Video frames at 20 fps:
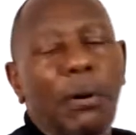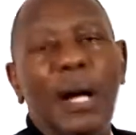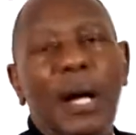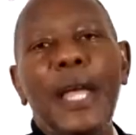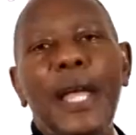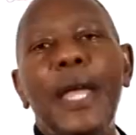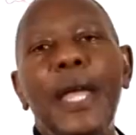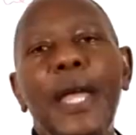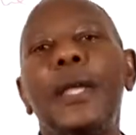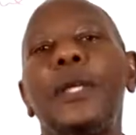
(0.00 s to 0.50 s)

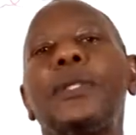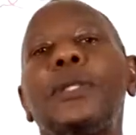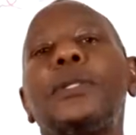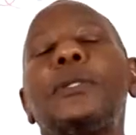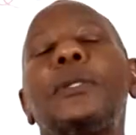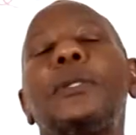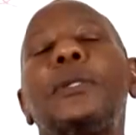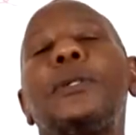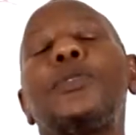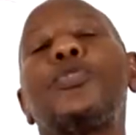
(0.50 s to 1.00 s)
is
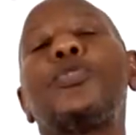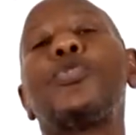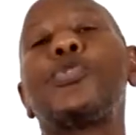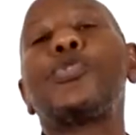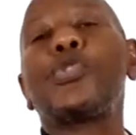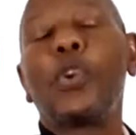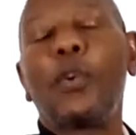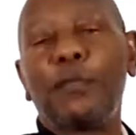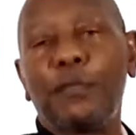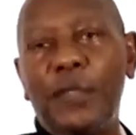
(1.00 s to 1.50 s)
to
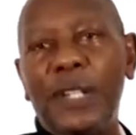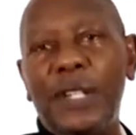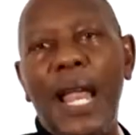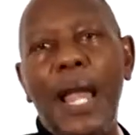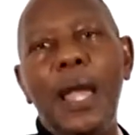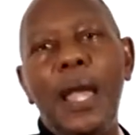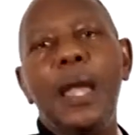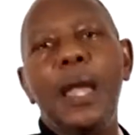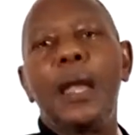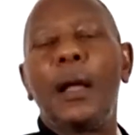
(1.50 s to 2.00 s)

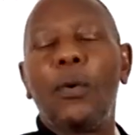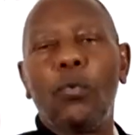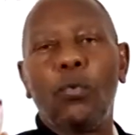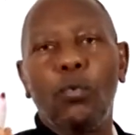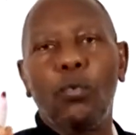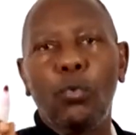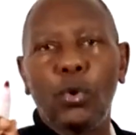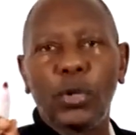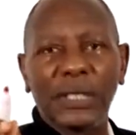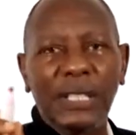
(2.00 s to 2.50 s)
soften
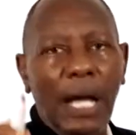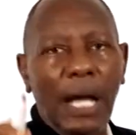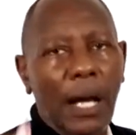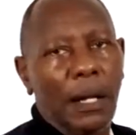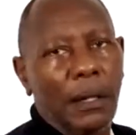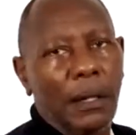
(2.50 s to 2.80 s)
water.